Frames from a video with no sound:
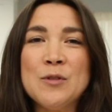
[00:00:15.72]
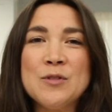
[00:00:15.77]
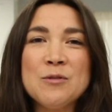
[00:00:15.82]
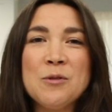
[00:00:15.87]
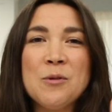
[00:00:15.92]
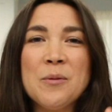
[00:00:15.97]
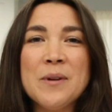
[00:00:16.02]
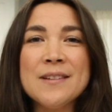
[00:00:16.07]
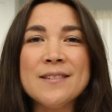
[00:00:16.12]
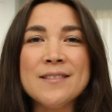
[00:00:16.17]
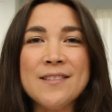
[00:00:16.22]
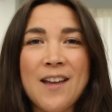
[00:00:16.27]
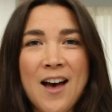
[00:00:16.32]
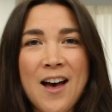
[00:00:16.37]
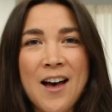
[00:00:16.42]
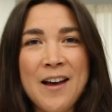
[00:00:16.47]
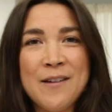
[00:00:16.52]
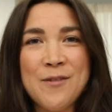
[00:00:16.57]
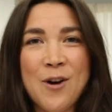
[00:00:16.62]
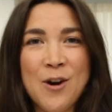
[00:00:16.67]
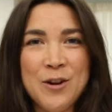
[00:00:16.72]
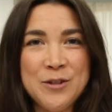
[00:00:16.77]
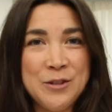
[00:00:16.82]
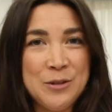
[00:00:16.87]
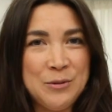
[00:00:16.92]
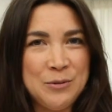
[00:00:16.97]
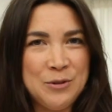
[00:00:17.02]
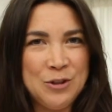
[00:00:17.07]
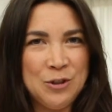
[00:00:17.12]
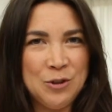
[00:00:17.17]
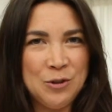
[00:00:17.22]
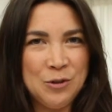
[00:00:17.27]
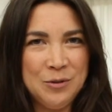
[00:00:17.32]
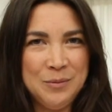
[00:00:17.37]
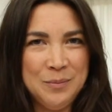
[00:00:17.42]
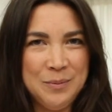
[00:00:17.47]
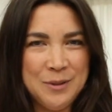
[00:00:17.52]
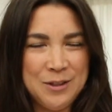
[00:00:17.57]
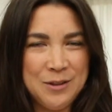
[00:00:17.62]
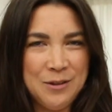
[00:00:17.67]
also going live on
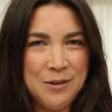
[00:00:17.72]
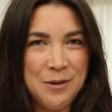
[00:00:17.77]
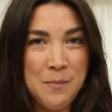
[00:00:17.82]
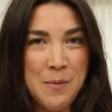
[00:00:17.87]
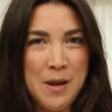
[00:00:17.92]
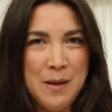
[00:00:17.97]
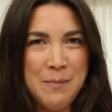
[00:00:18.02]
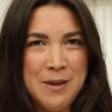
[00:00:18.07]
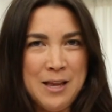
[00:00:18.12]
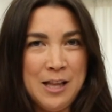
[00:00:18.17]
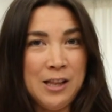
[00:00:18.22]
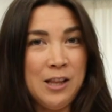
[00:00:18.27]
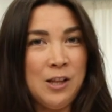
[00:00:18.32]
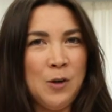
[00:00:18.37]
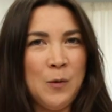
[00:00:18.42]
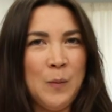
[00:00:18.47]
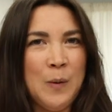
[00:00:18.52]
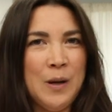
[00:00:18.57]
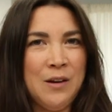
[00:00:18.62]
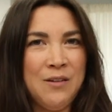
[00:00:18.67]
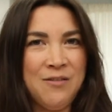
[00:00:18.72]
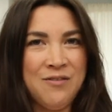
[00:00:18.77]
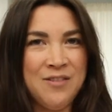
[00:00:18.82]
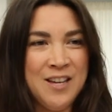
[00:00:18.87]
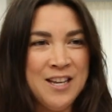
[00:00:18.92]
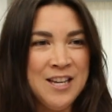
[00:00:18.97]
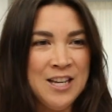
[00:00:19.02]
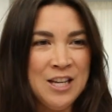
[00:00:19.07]
YouTube, so there may be a little bit of